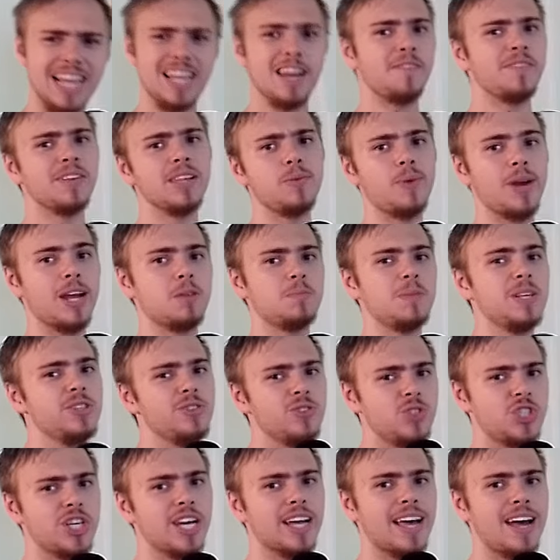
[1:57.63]
I definitely recommend
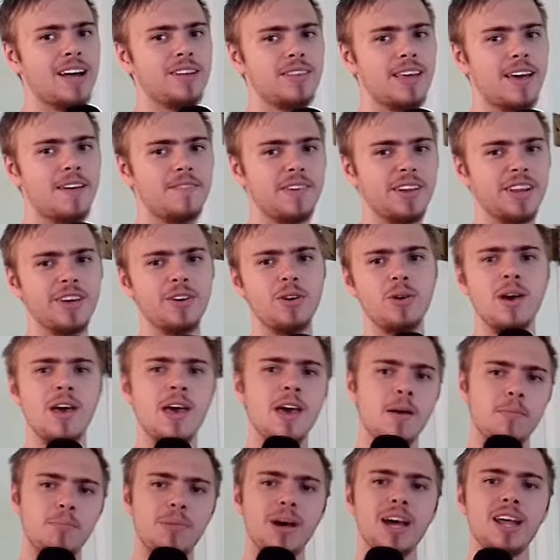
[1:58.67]
you check out that video,
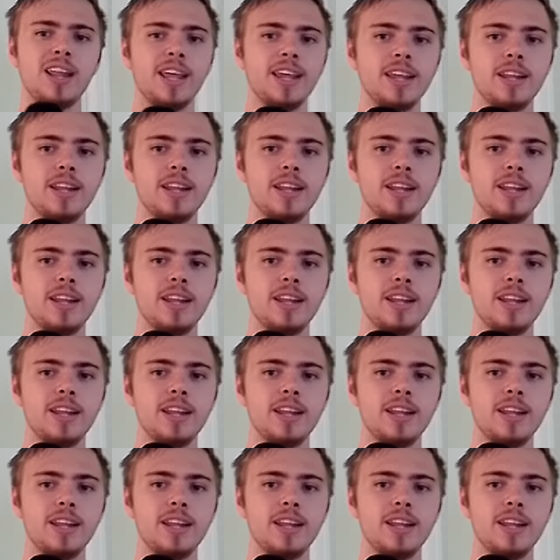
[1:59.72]
but